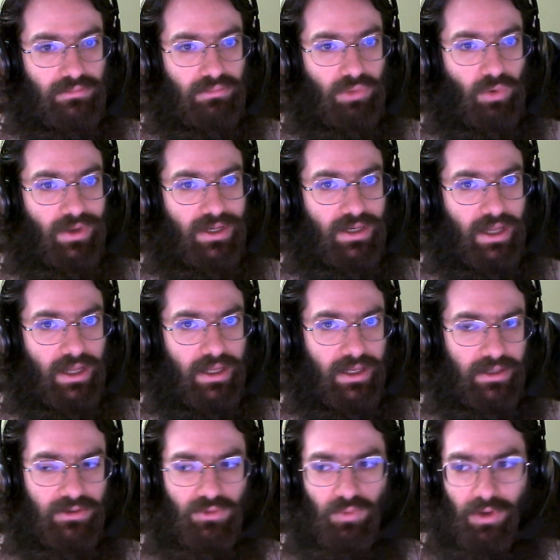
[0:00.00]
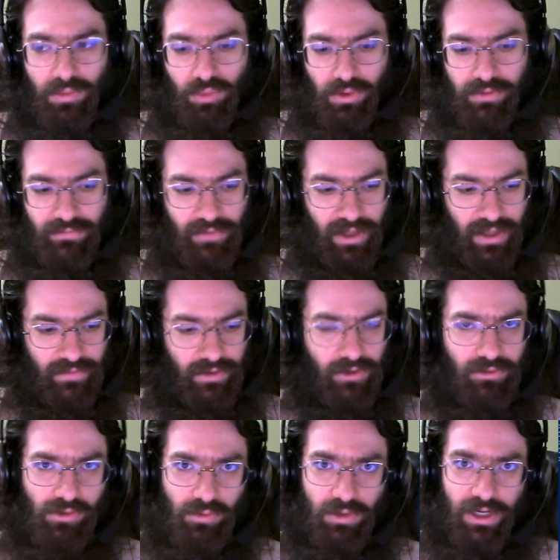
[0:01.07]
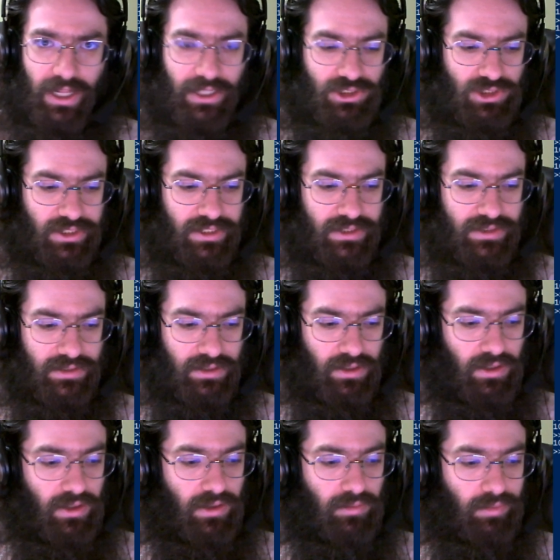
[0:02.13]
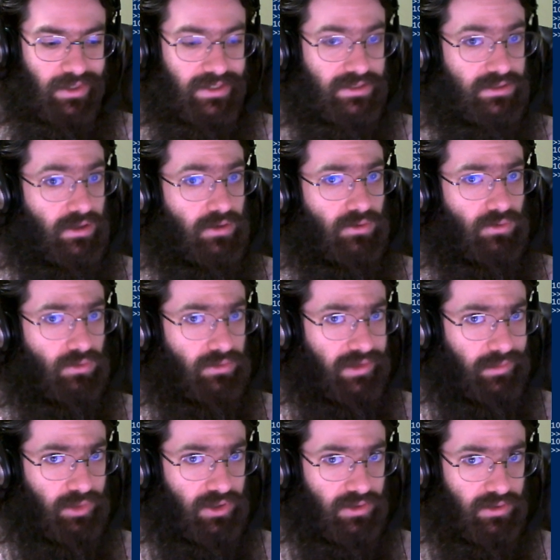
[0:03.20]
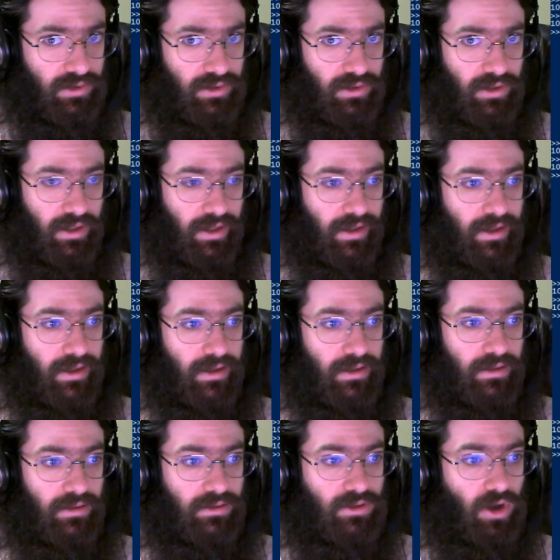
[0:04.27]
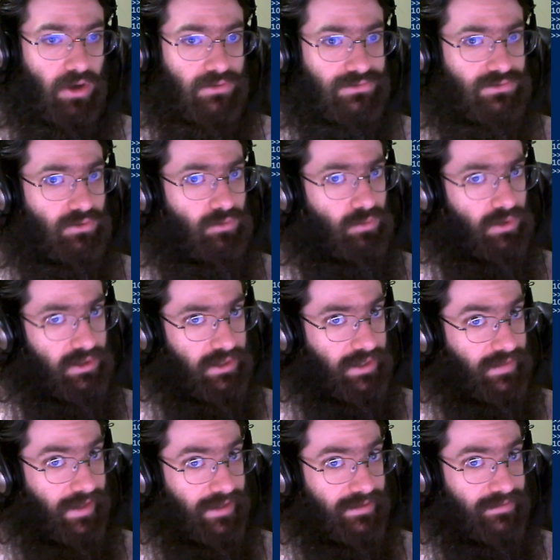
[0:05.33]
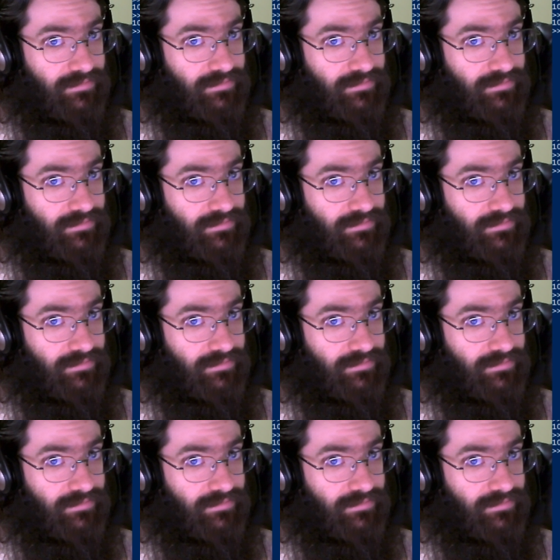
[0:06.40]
0.9 or 1.5. I don't know what it actually is, but it's not a whole number, and dogs don't work like that.